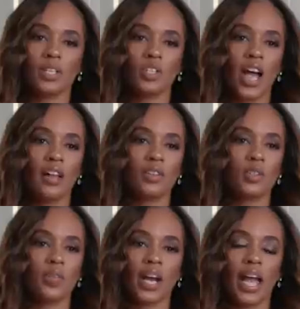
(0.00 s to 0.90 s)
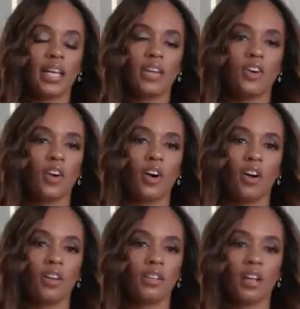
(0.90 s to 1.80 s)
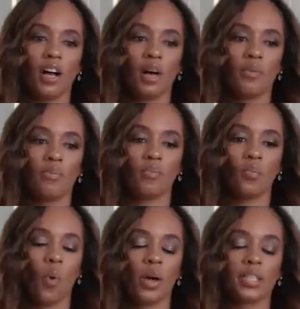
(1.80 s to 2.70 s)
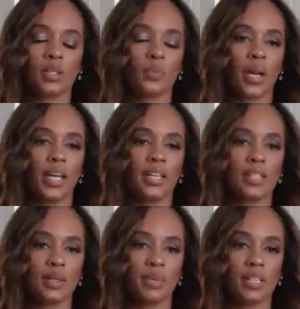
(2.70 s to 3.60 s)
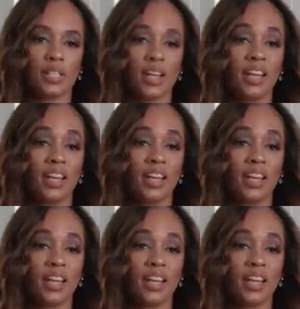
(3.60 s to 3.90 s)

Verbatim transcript: It's a challenge for any girl um, wanting to break into the business.